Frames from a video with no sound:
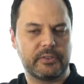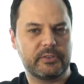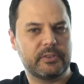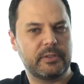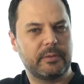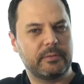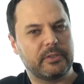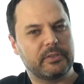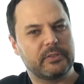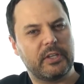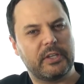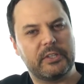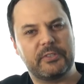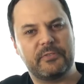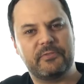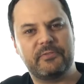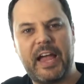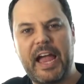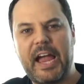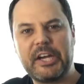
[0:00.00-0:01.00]
So,
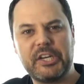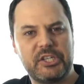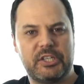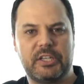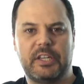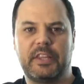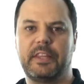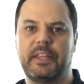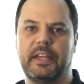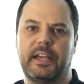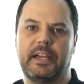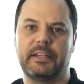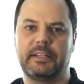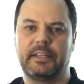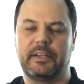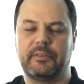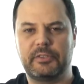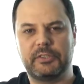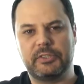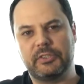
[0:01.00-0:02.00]
satisfaction in that
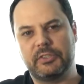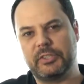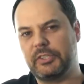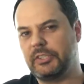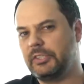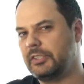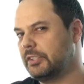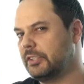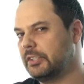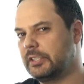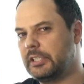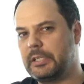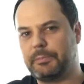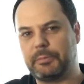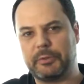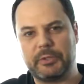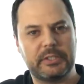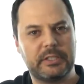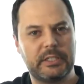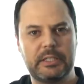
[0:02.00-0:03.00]
that was just as
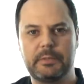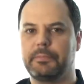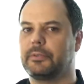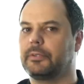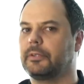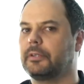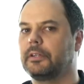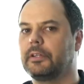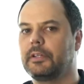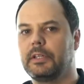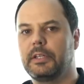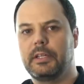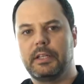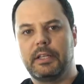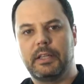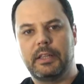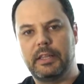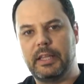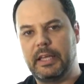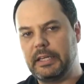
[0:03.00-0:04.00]
deep or deeper
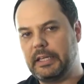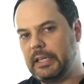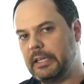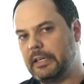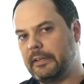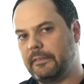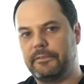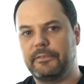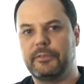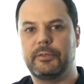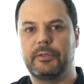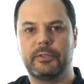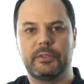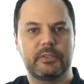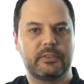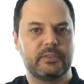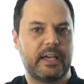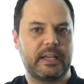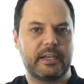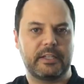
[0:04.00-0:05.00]
than eating food
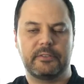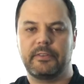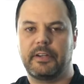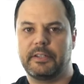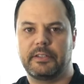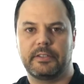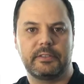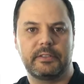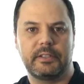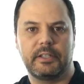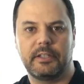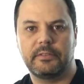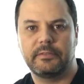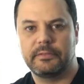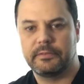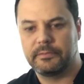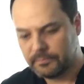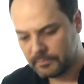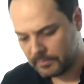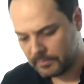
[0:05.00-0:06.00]
to satisfy yourself.